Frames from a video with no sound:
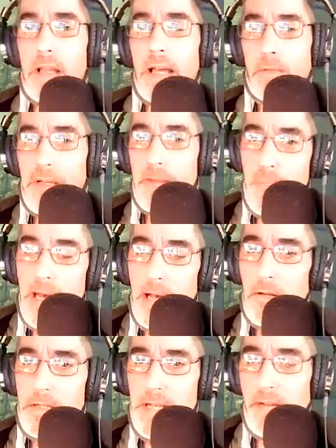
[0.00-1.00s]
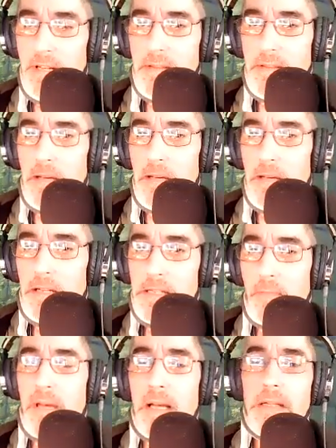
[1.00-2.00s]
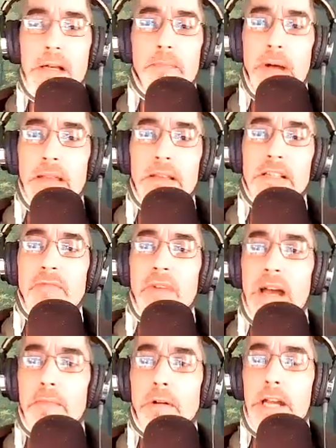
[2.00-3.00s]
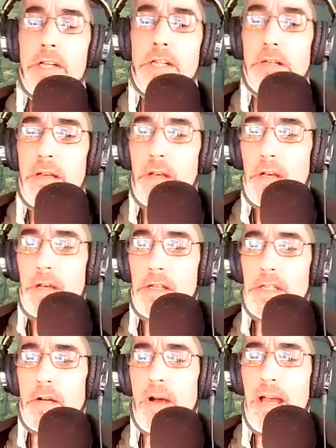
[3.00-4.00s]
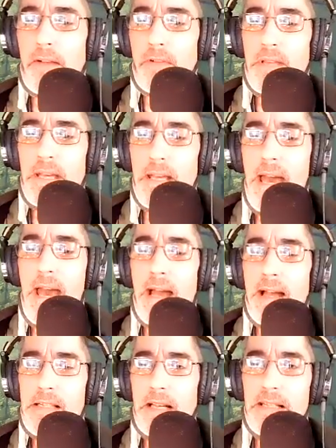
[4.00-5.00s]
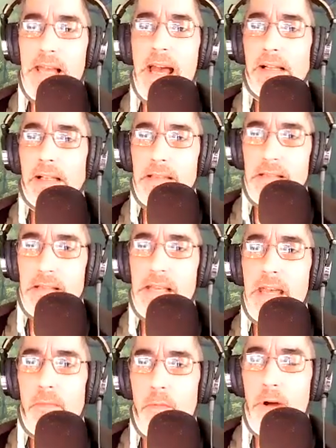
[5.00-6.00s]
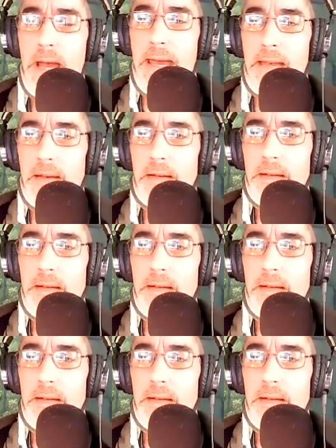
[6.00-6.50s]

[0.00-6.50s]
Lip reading: like repels everything because it picks up on this vibration. So everything acts exactly the same way,